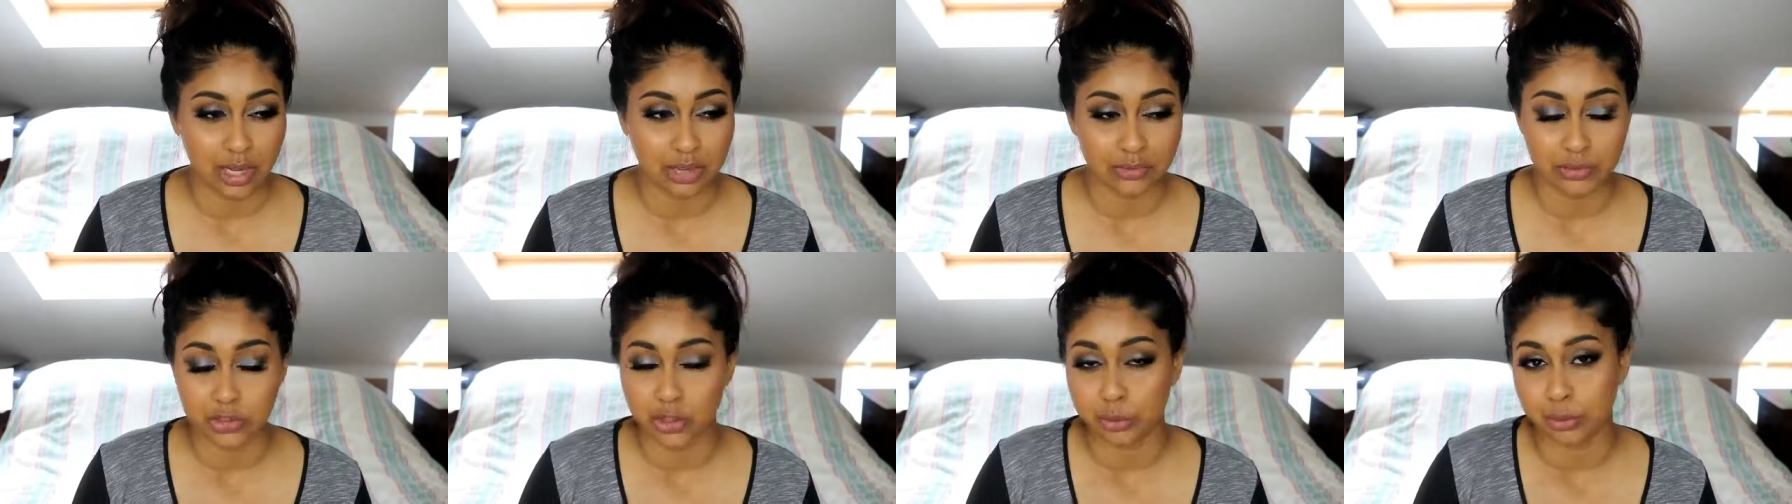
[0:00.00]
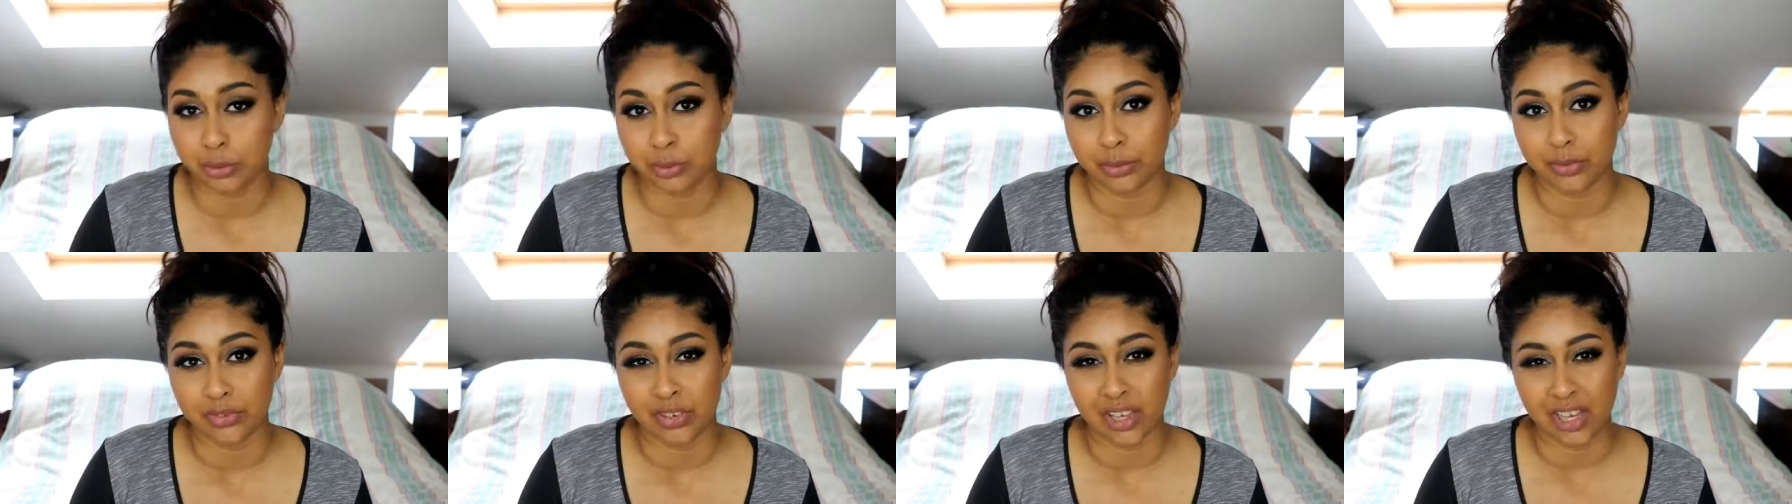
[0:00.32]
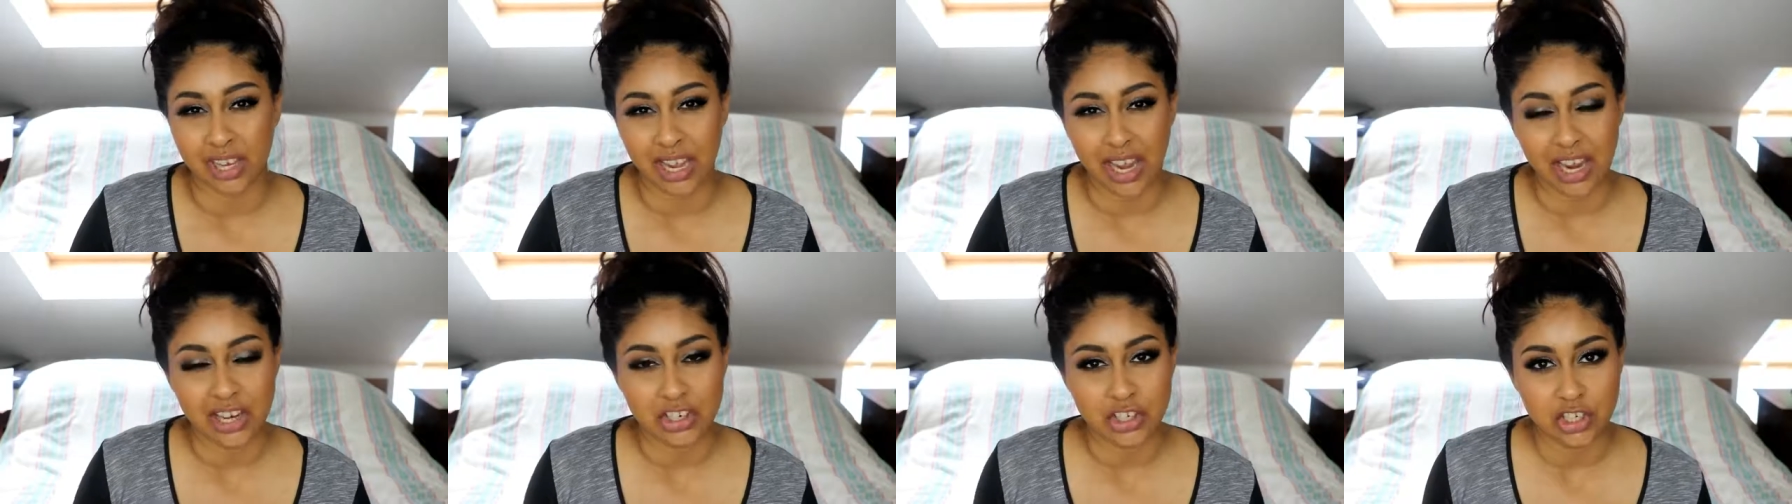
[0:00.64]
trouble with
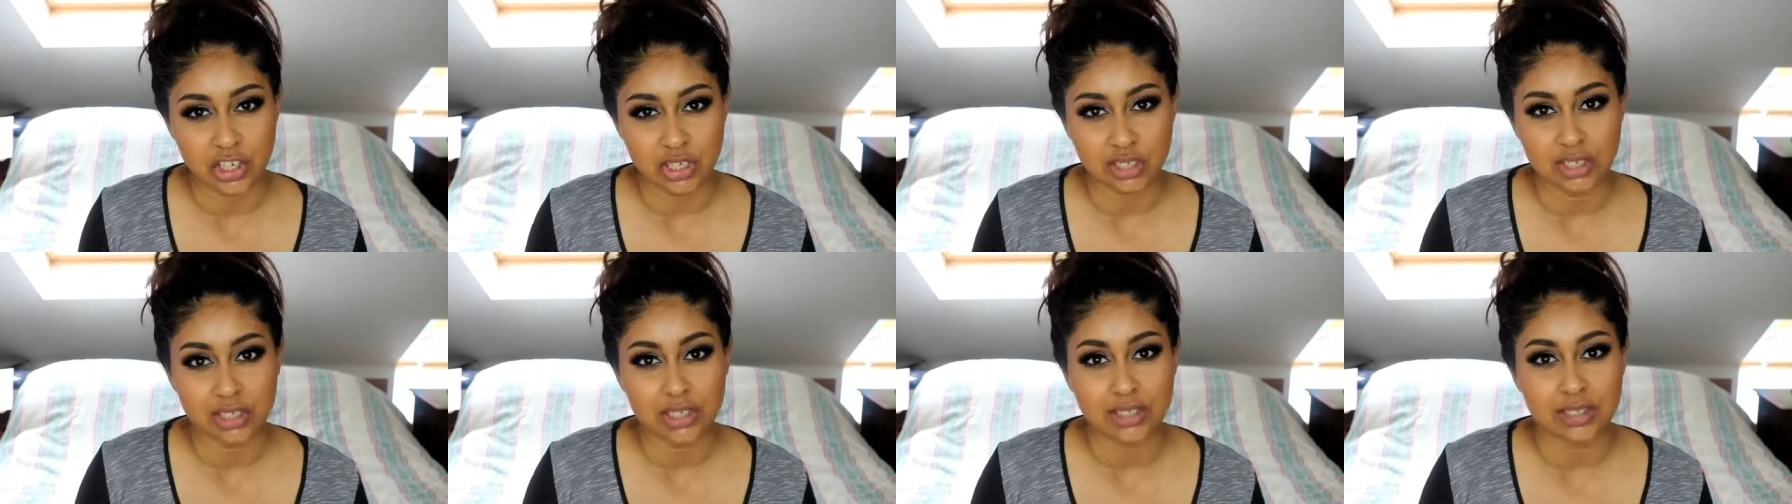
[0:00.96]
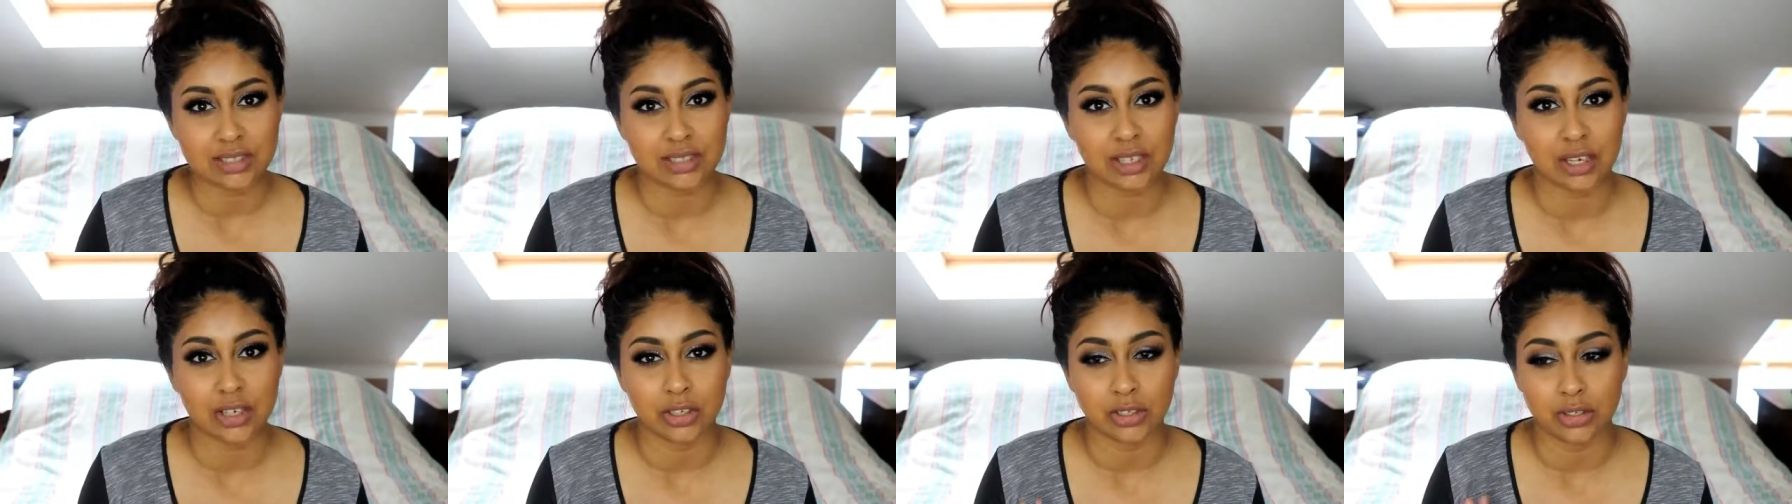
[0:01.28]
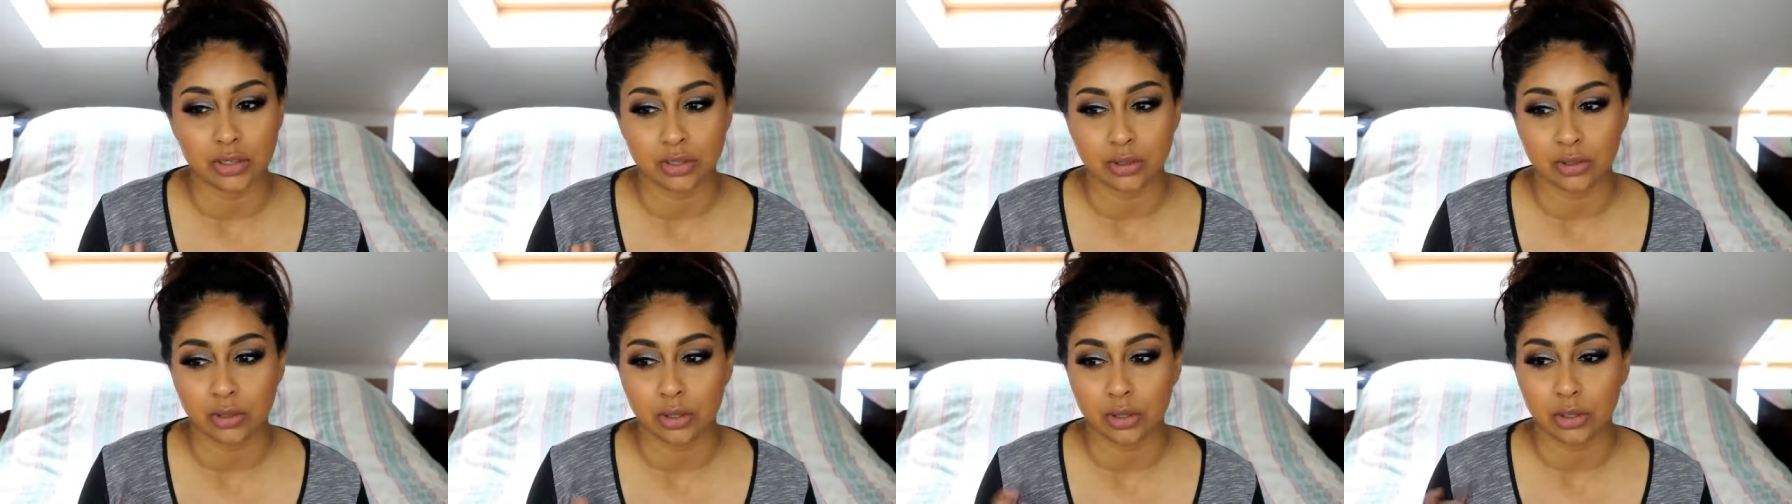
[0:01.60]
like ashiness. I
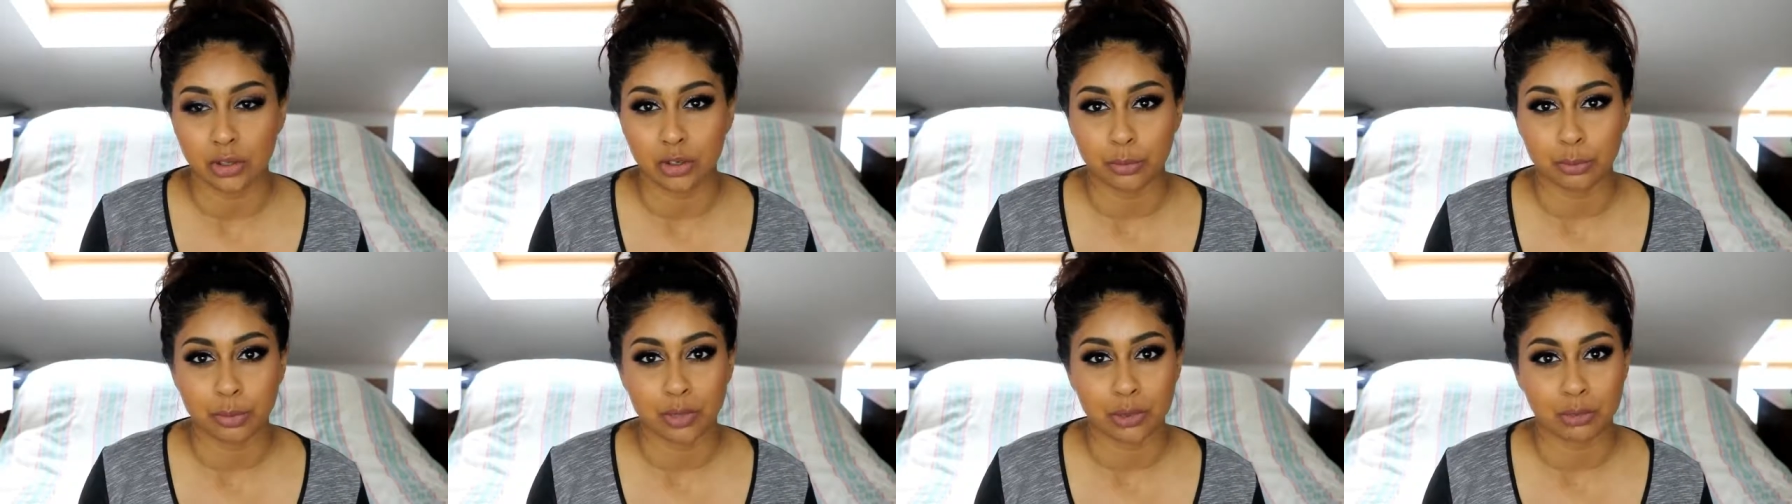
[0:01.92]
know a lot of